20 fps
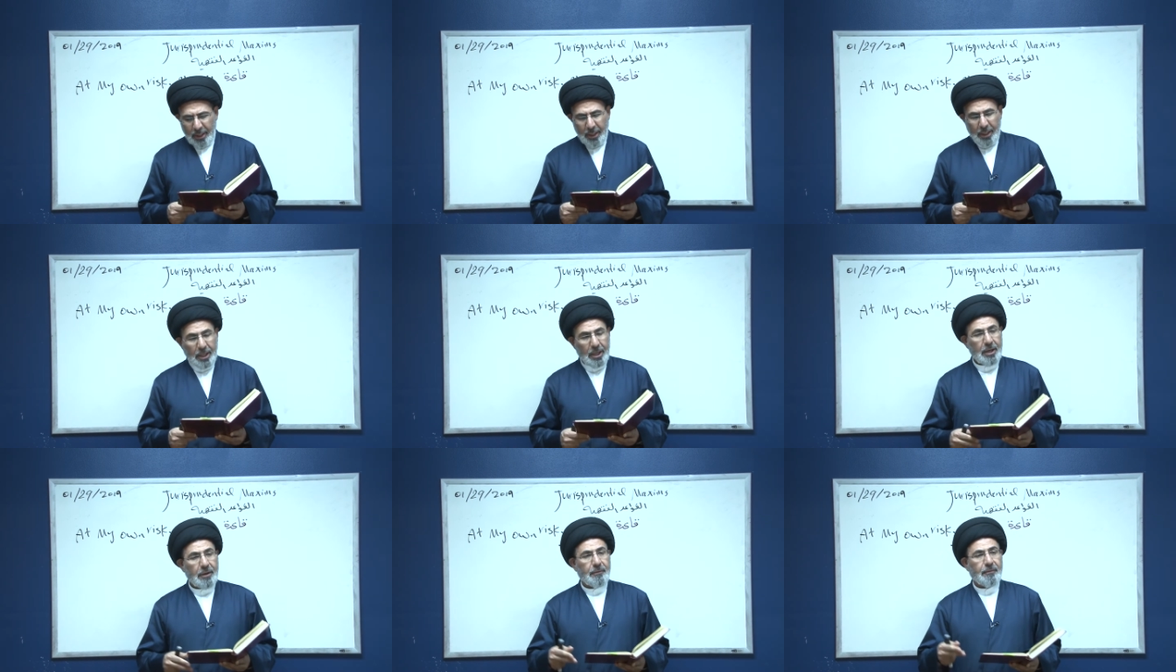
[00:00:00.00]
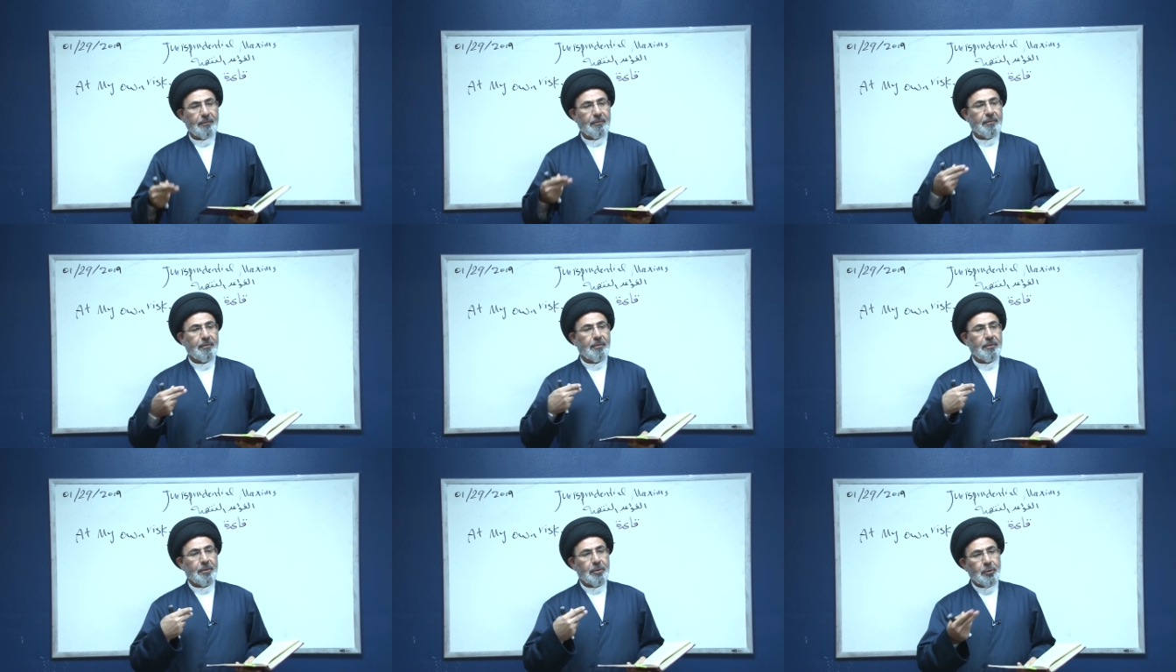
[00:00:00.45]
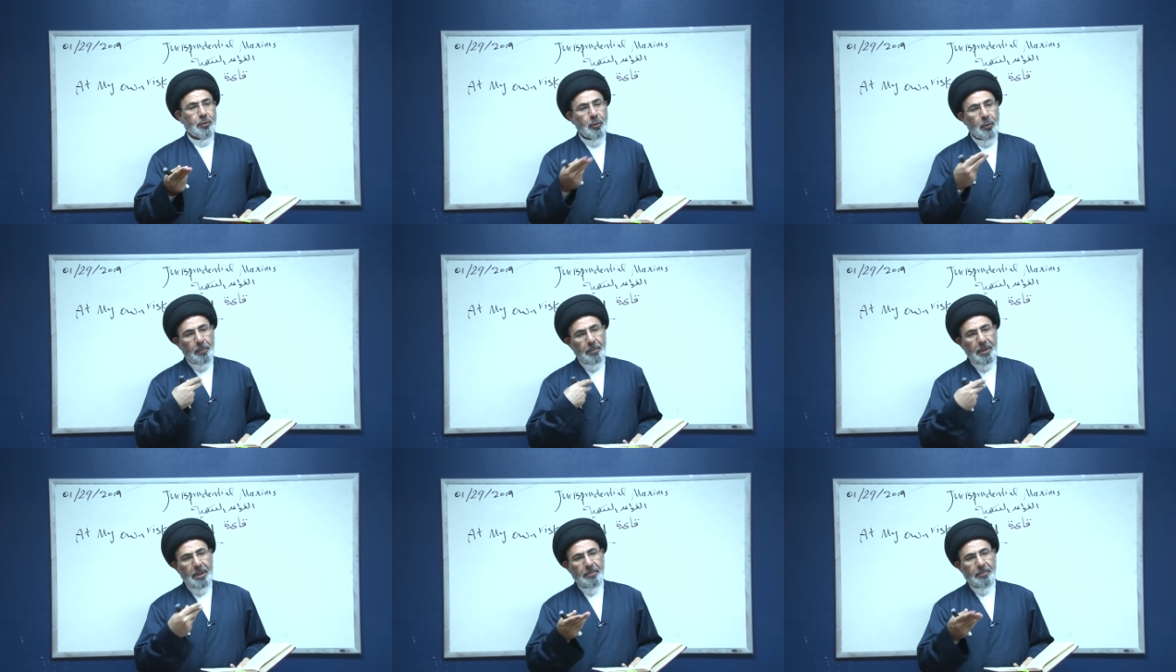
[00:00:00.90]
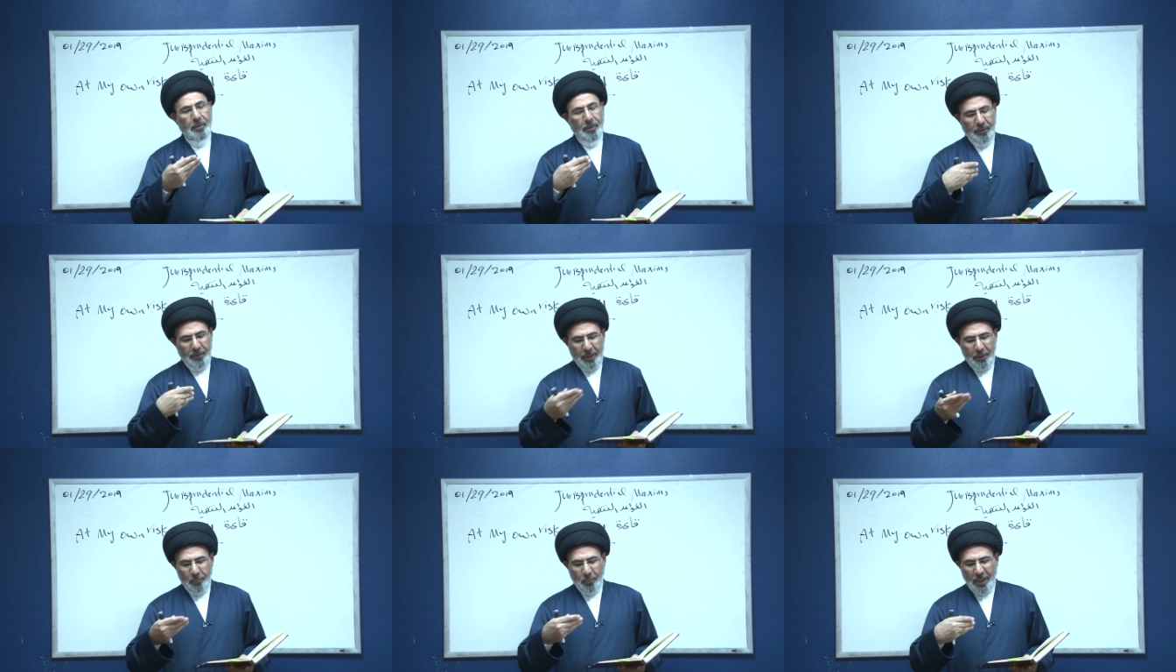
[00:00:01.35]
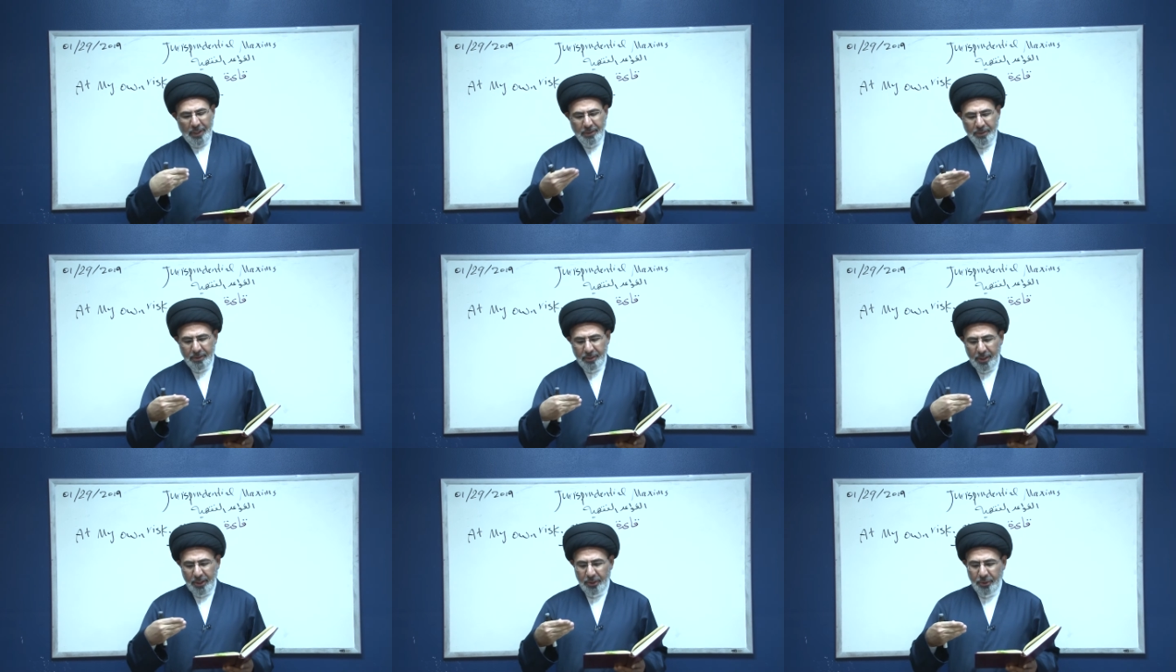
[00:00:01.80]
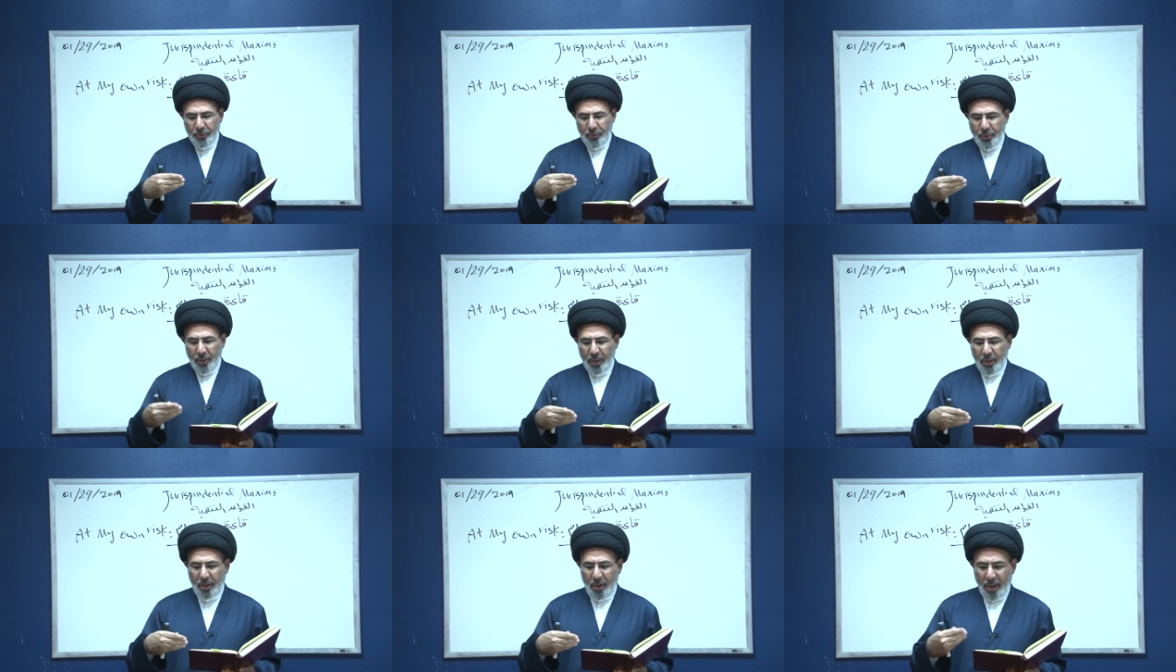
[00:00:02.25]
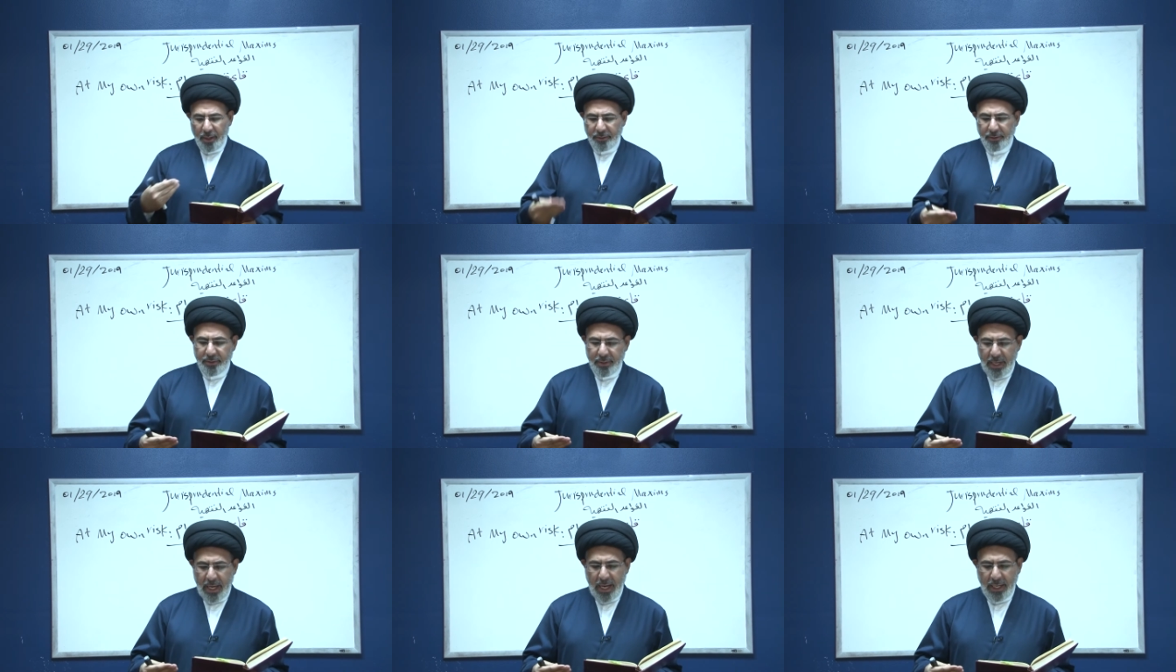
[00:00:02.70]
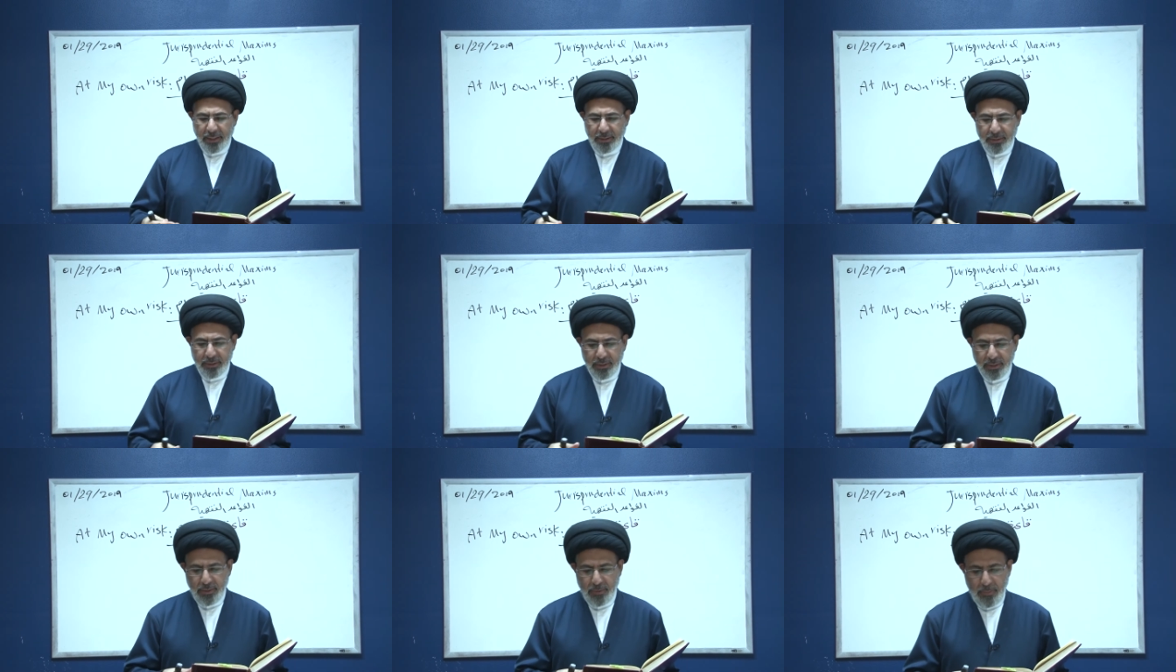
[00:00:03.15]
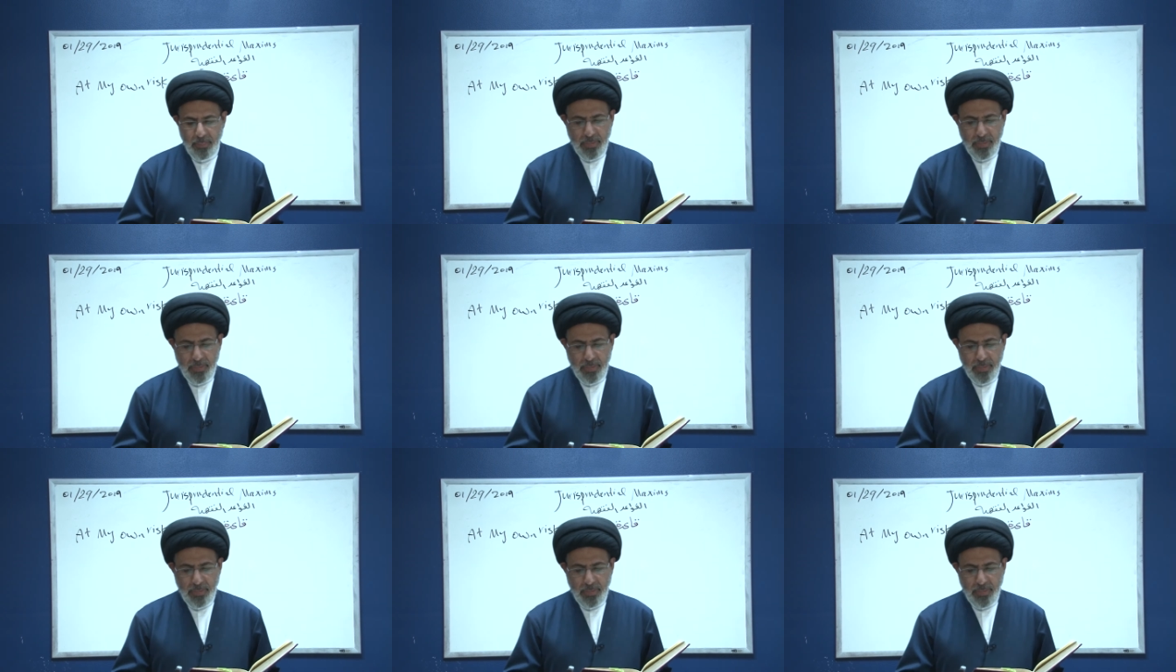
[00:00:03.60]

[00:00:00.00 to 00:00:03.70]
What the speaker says: if two people, they went into a contract